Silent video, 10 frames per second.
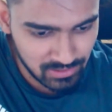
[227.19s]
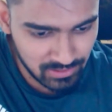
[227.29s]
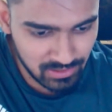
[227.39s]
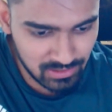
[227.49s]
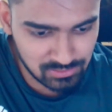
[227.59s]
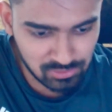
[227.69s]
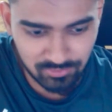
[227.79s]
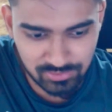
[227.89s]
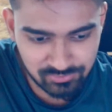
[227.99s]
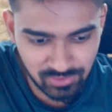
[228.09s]
is
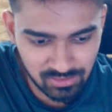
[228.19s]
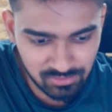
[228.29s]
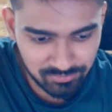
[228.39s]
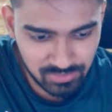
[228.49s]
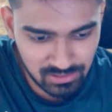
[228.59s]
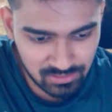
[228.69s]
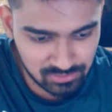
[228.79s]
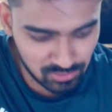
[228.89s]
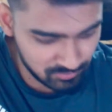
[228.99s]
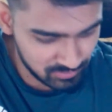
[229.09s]
always 1, b is
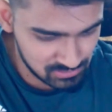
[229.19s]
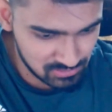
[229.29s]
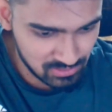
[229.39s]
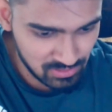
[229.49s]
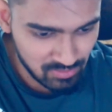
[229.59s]
always